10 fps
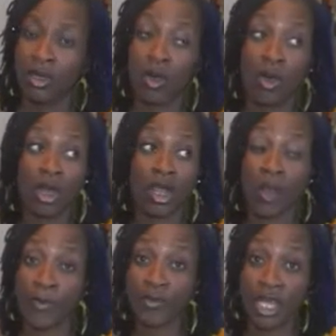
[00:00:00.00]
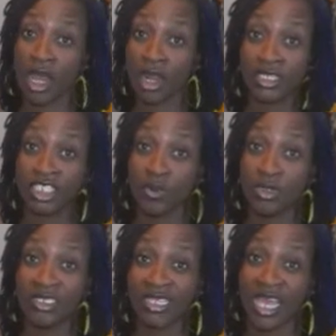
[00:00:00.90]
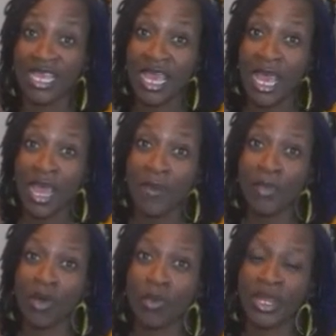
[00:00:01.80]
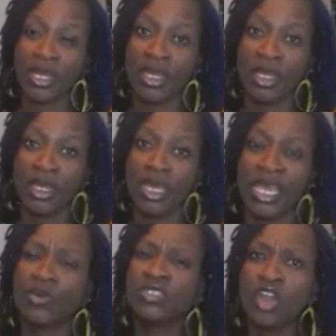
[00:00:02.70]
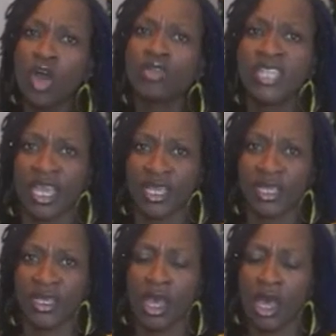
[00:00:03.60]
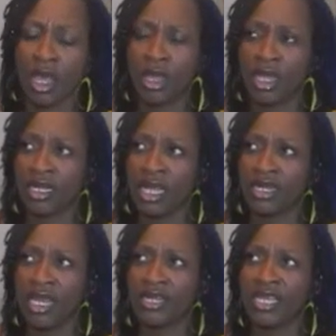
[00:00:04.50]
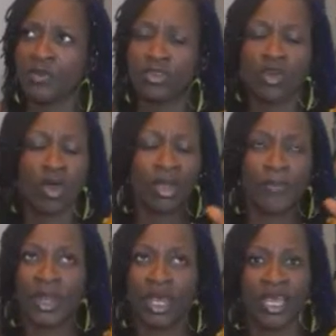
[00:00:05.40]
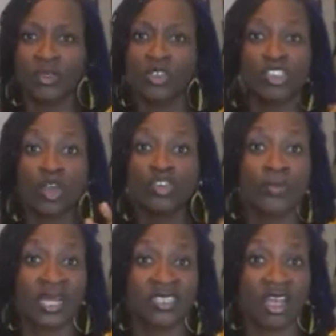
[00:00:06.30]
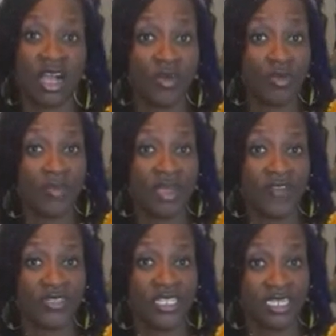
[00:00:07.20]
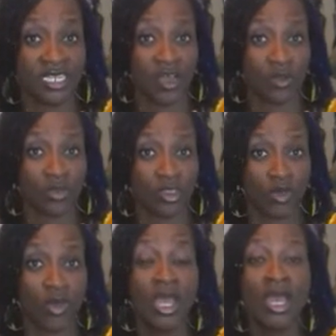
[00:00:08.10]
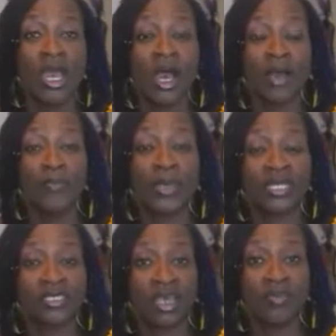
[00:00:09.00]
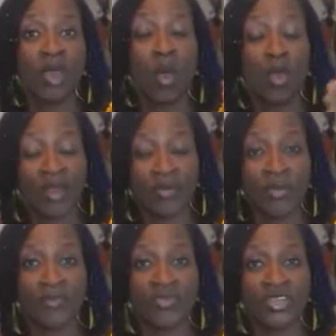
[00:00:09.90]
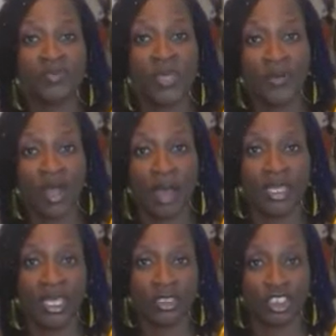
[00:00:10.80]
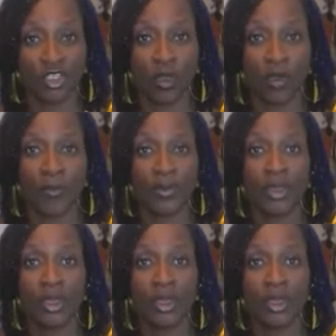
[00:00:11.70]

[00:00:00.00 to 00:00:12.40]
or coppery color, she would say. But when it was a long day, and it was all a blur. It was so traumatic, I can't remember every detail. So, all I remember is people coming in the shop,